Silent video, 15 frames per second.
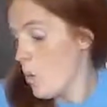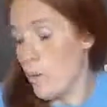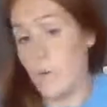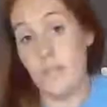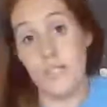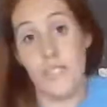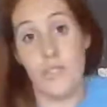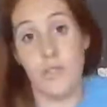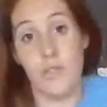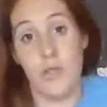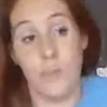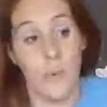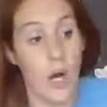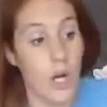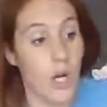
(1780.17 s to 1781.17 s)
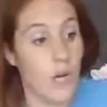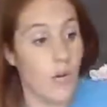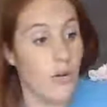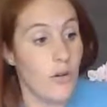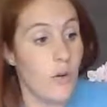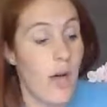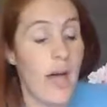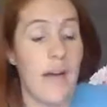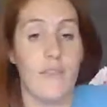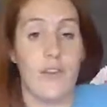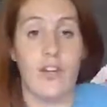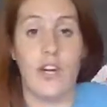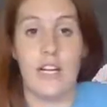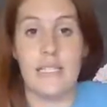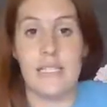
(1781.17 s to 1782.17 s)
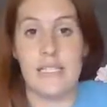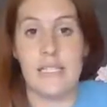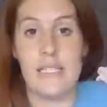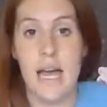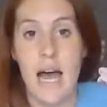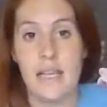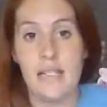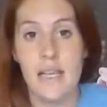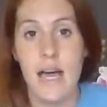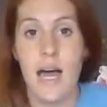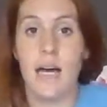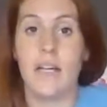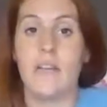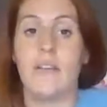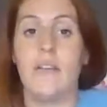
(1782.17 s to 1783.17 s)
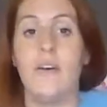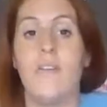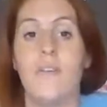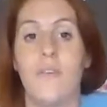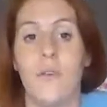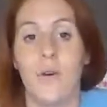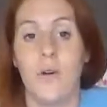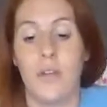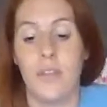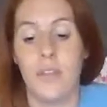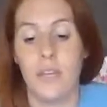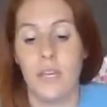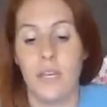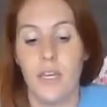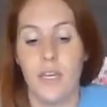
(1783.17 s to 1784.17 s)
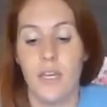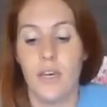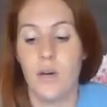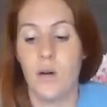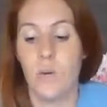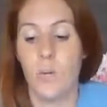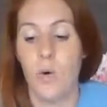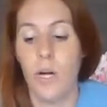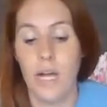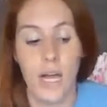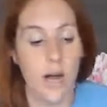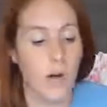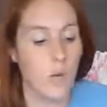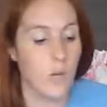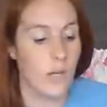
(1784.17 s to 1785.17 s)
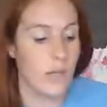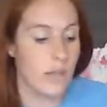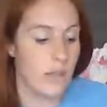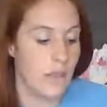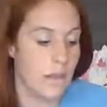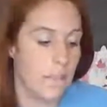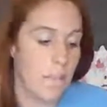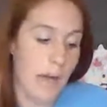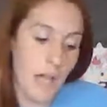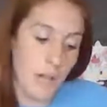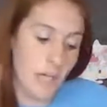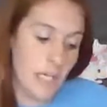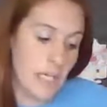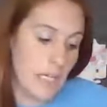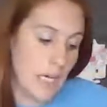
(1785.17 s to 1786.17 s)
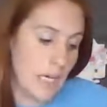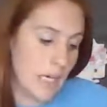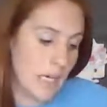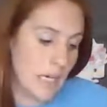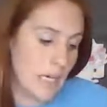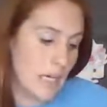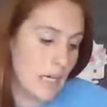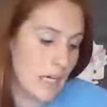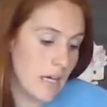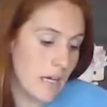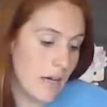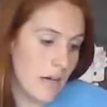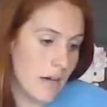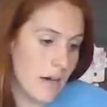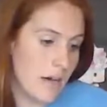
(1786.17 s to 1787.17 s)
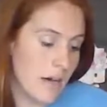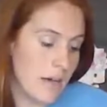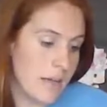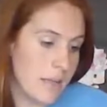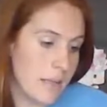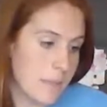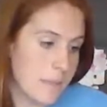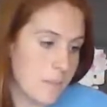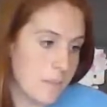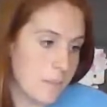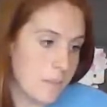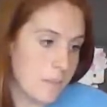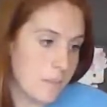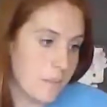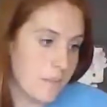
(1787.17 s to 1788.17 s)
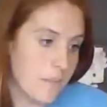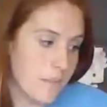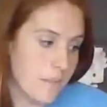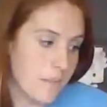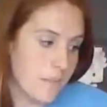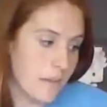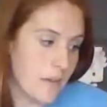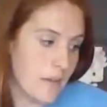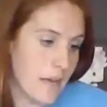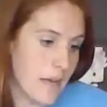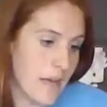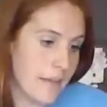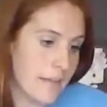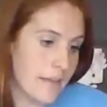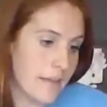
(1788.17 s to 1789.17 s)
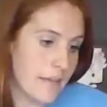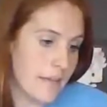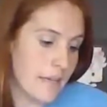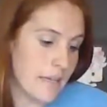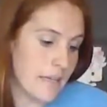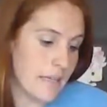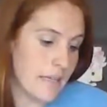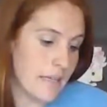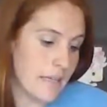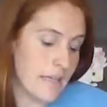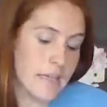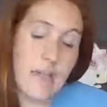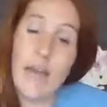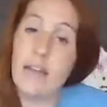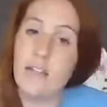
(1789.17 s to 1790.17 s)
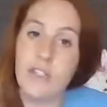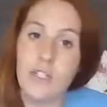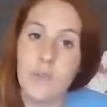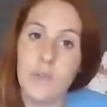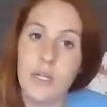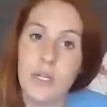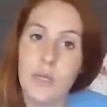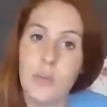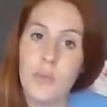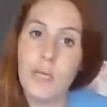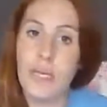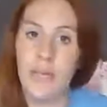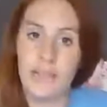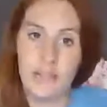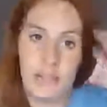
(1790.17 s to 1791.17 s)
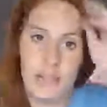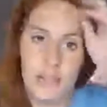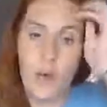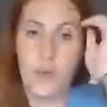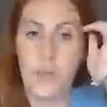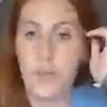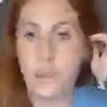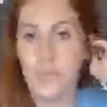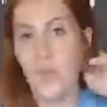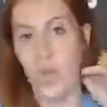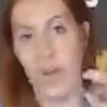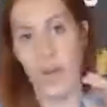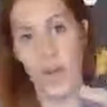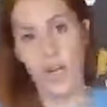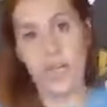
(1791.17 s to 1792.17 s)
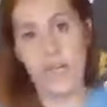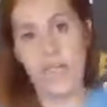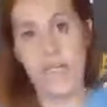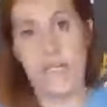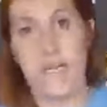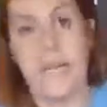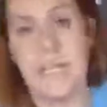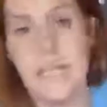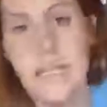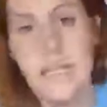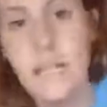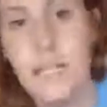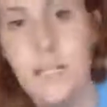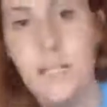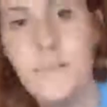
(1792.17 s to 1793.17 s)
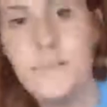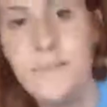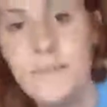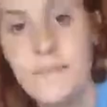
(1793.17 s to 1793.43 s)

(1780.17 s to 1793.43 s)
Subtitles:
we will see you tomorrow. Have your crazy socks on for the workout with Mallory and I. And then, yeah, it should be a good weekend. So, all right, see you guys later.